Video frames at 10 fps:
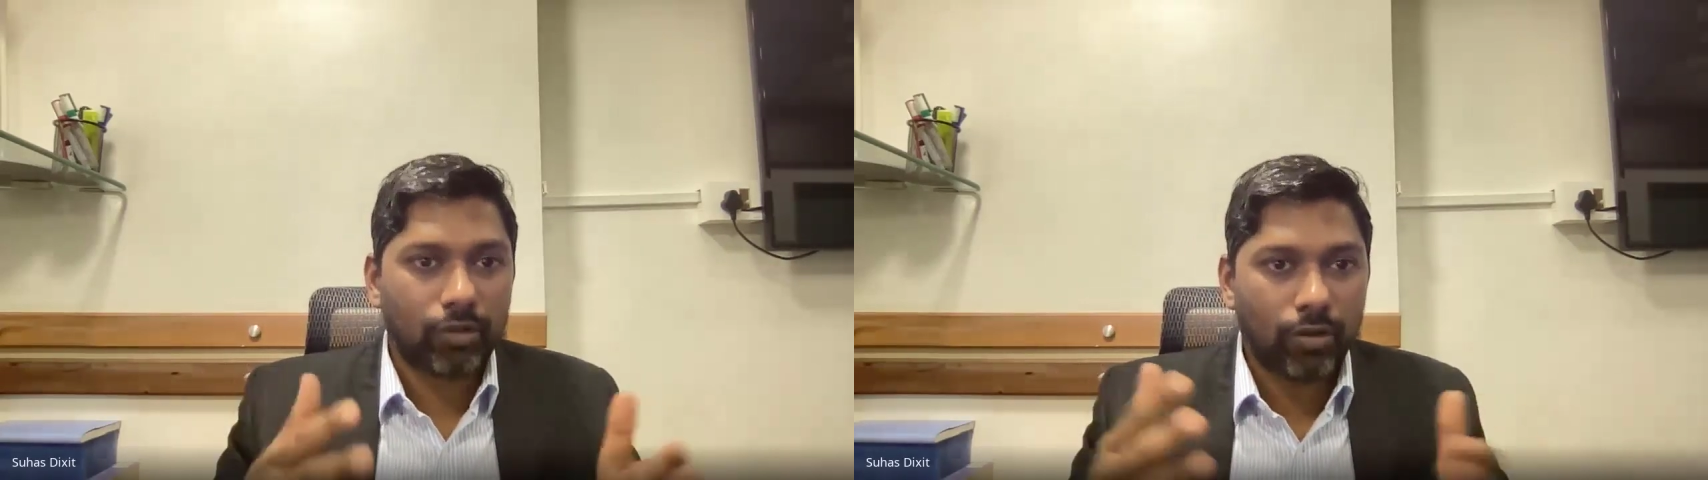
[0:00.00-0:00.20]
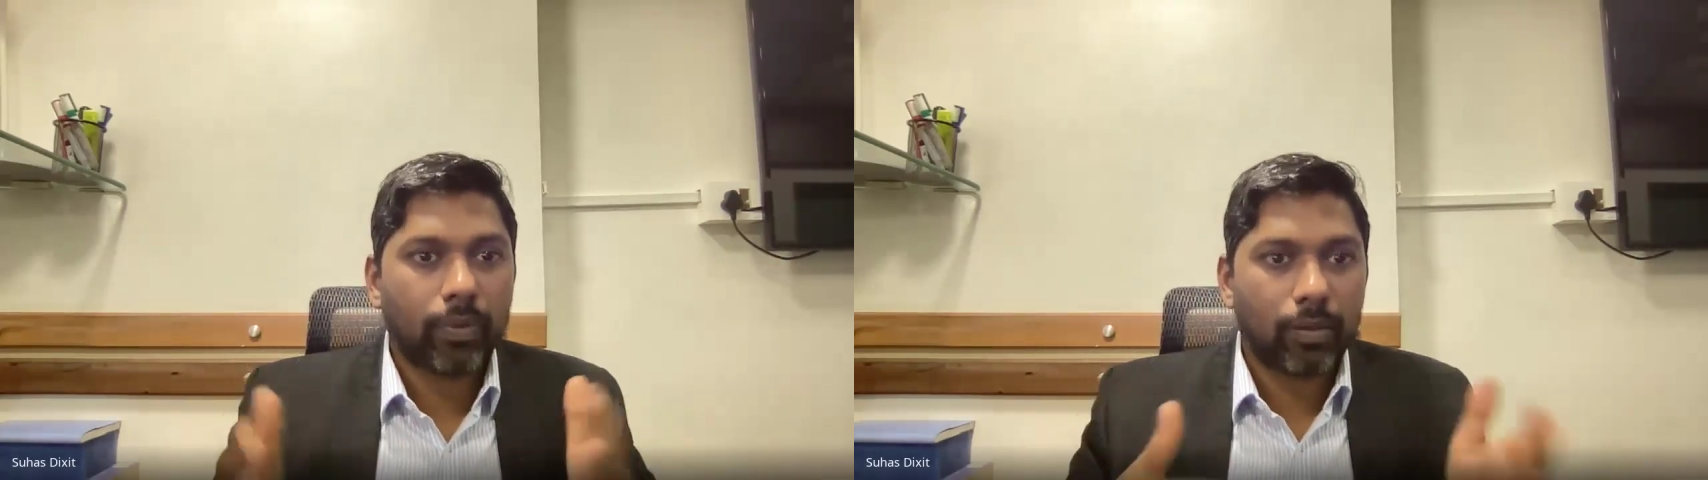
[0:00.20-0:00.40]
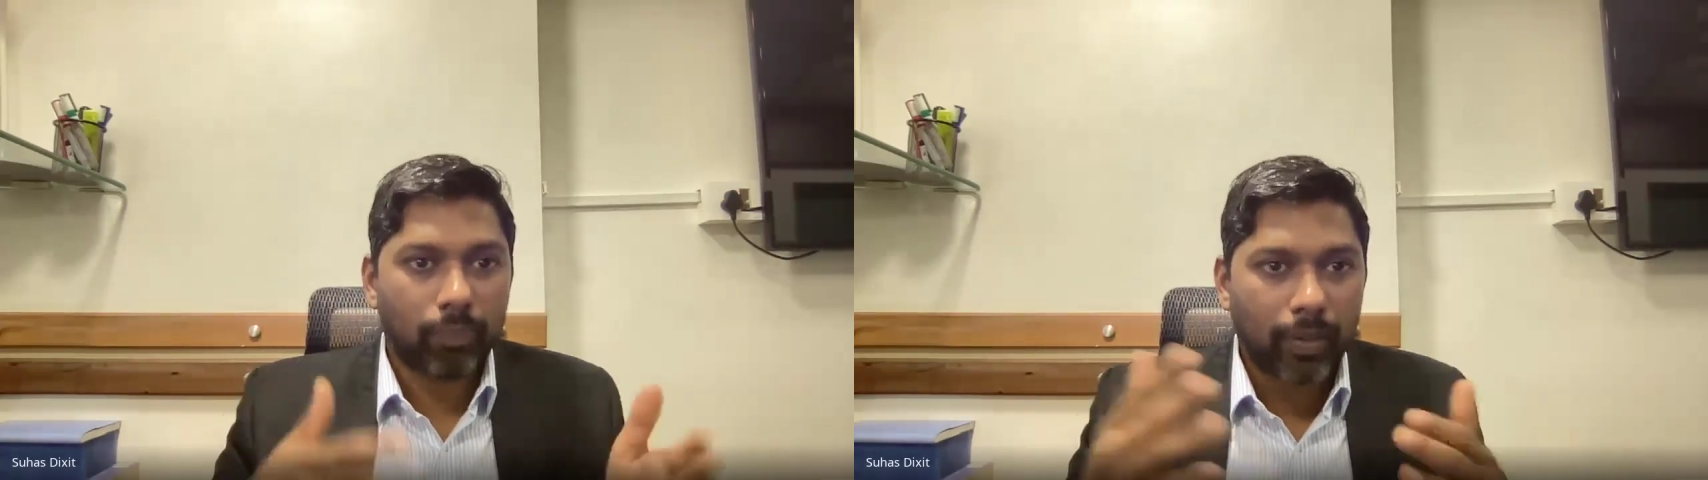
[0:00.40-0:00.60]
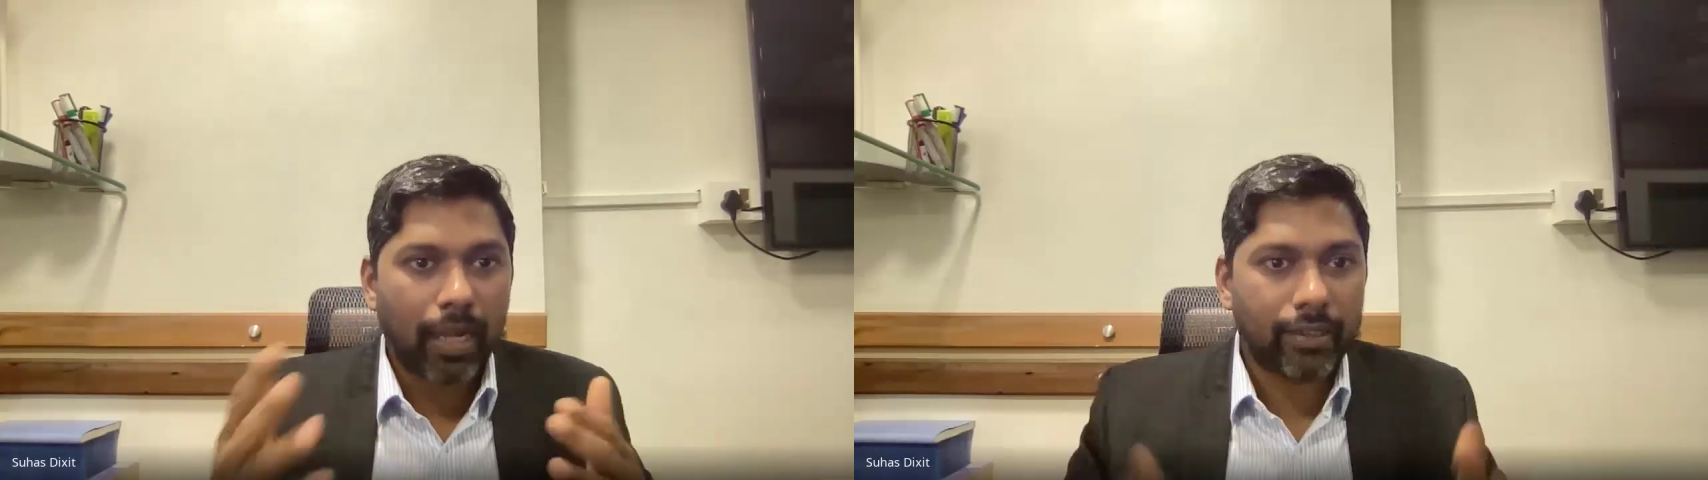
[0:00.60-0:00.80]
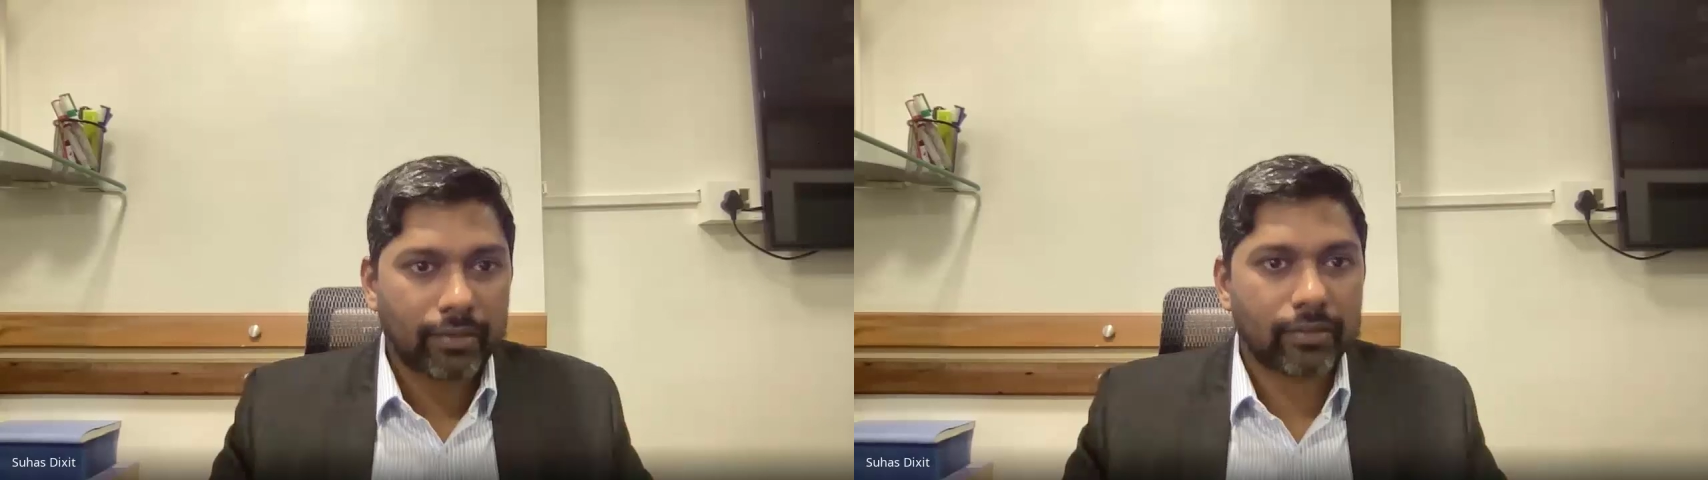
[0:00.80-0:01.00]
per
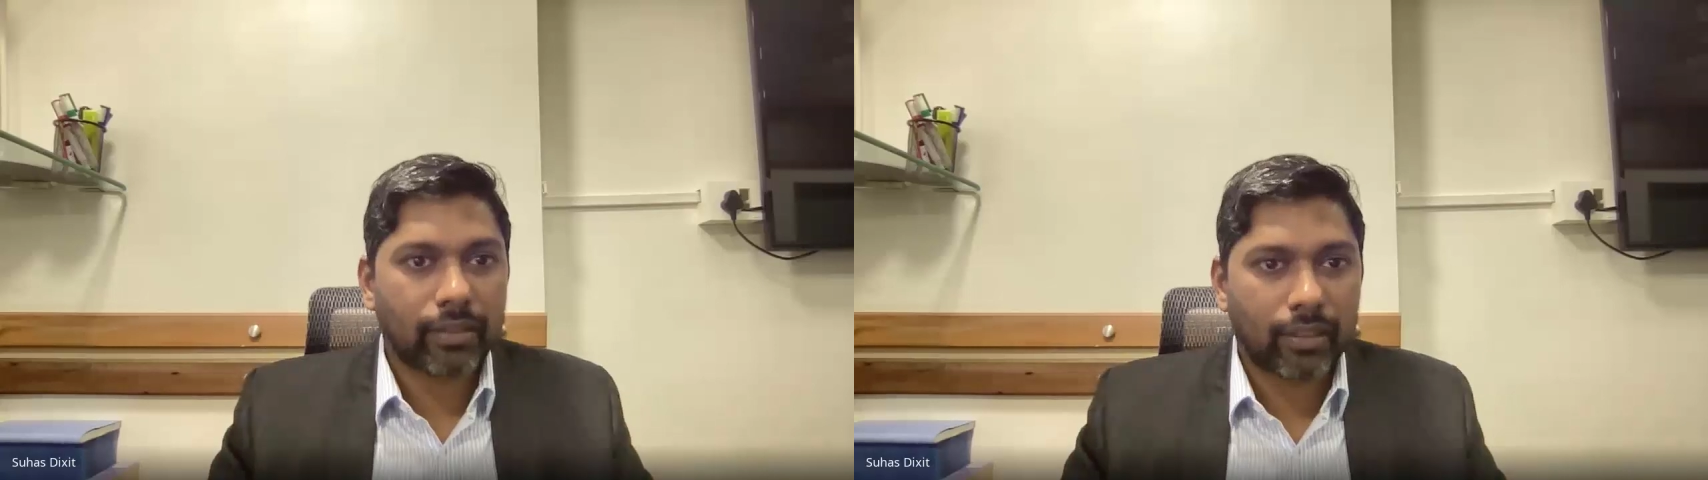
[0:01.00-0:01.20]
plant is the